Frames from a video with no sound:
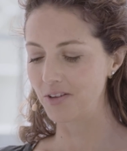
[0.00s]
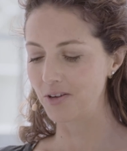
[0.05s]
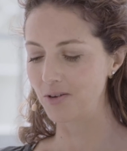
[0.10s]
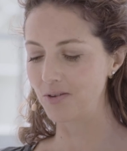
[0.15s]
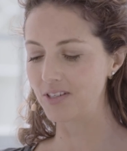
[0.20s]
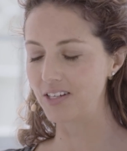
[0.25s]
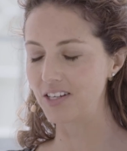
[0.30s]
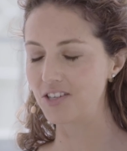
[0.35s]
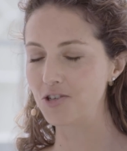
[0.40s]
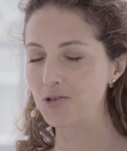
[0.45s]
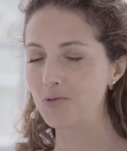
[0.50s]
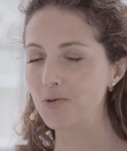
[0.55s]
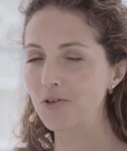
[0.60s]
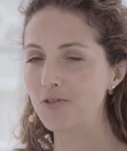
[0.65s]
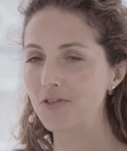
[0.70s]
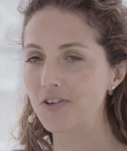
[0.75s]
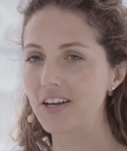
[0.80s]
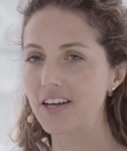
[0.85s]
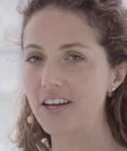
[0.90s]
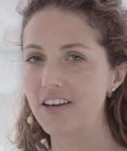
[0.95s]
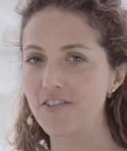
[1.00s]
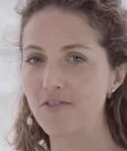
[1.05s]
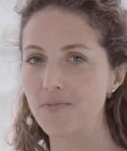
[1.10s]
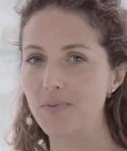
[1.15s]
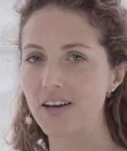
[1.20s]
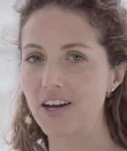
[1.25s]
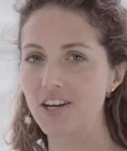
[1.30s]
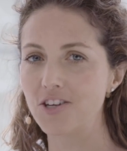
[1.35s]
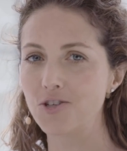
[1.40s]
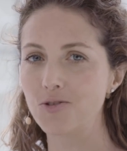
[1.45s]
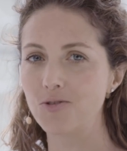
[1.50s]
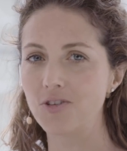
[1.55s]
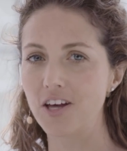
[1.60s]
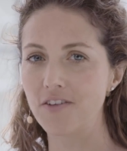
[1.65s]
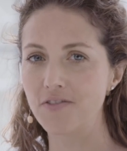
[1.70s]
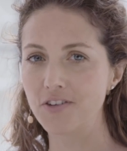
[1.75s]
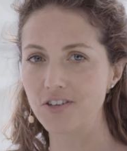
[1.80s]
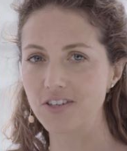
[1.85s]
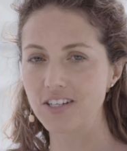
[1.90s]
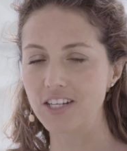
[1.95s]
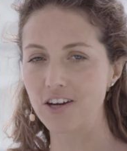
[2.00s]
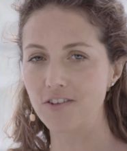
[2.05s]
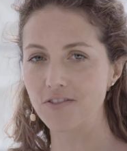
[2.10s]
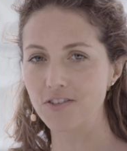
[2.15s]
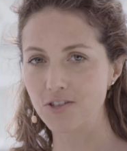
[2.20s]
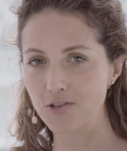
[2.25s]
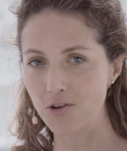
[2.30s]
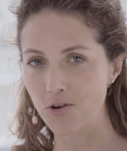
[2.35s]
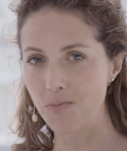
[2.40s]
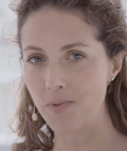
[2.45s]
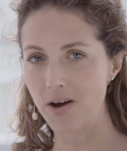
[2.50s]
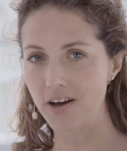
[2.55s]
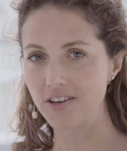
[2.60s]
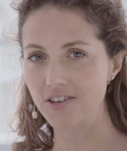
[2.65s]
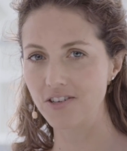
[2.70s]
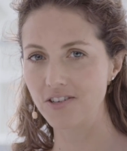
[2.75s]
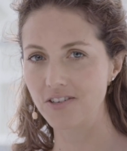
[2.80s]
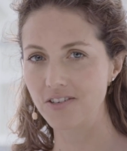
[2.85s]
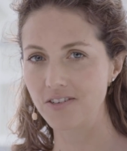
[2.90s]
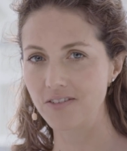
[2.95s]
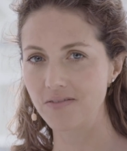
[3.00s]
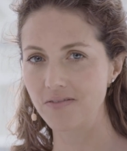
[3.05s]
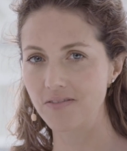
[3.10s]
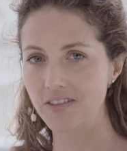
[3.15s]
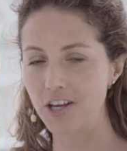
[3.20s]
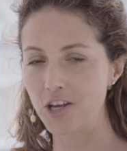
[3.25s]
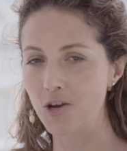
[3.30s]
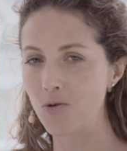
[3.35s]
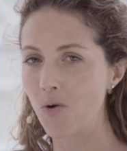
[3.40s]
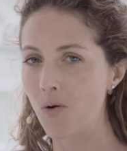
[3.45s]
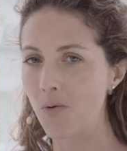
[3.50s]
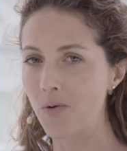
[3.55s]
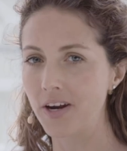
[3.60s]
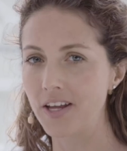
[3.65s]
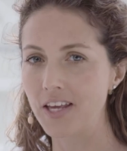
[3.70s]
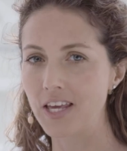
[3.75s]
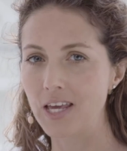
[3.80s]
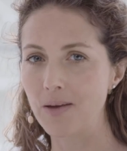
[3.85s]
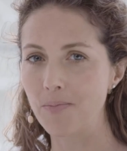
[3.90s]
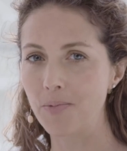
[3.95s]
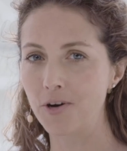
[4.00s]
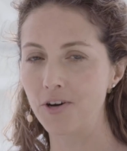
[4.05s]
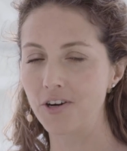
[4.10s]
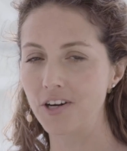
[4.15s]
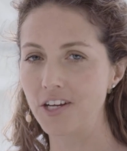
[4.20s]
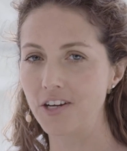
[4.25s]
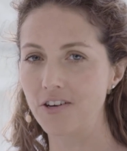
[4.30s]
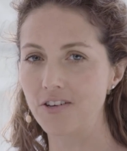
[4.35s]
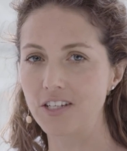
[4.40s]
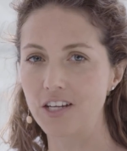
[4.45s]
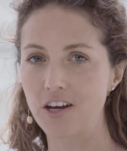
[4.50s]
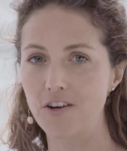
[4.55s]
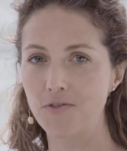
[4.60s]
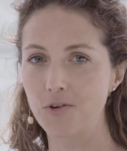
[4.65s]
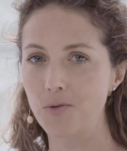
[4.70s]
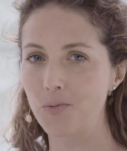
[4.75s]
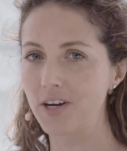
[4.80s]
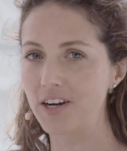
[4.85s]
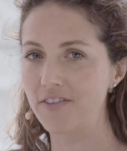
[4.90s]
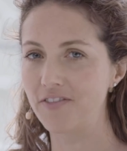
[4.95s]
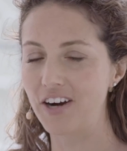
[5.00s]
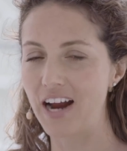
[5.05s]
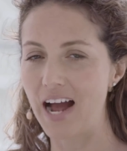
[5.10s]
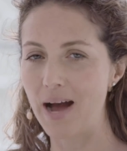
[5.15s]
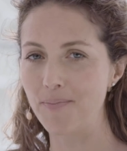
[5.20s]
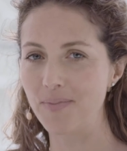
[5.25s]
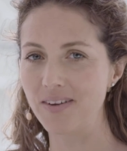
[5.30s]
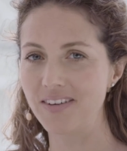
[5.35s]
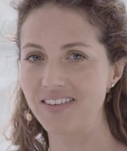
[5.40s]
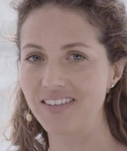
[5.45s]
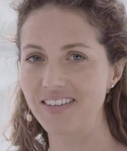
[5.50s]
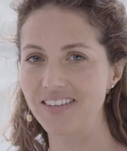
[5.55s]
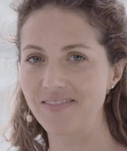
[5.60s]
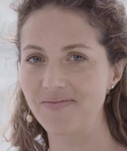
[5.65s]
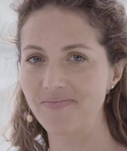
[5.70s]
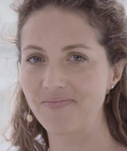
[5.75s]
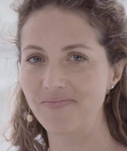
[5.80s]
who says, "You will forgive because you love yourself so much that you won't want to keep hurting yourself for whatever happened."